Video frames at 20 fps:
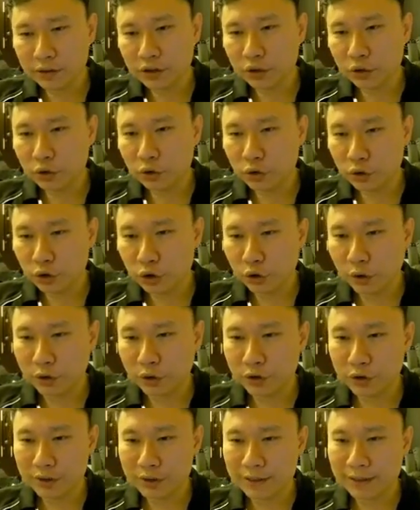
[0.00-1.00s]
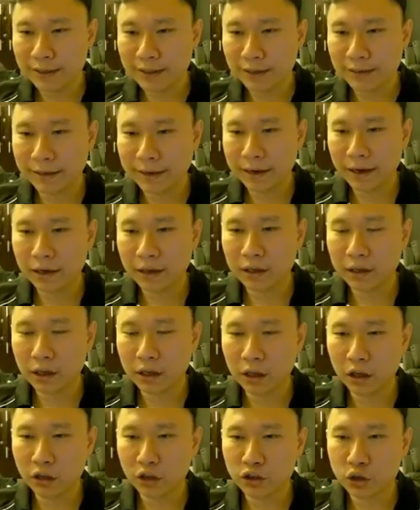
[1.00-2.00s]
So you see, like there are
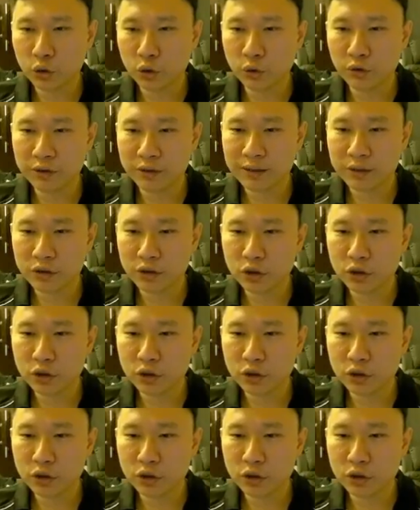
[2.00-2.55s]
a lot of soul crystals.